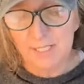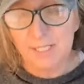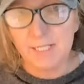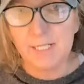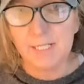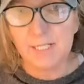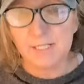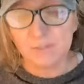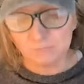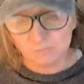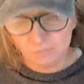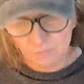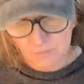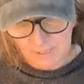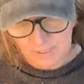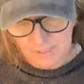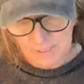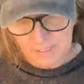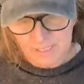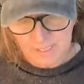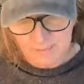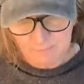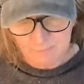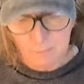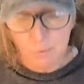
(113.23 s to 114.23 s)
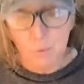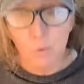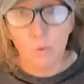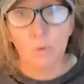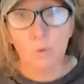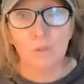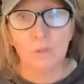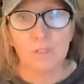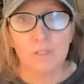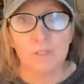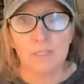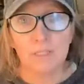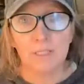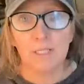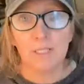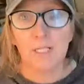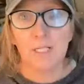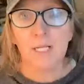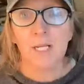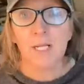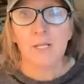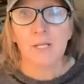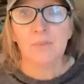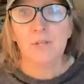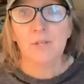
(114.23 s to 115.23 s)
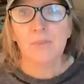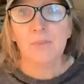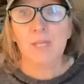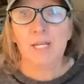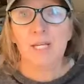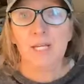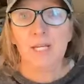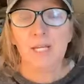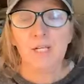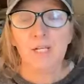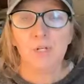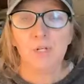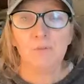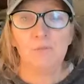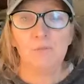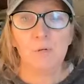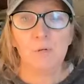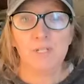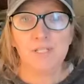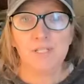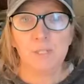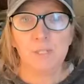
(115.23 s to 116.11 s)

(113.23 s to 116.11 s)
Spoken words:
it is really important that they hear your voice.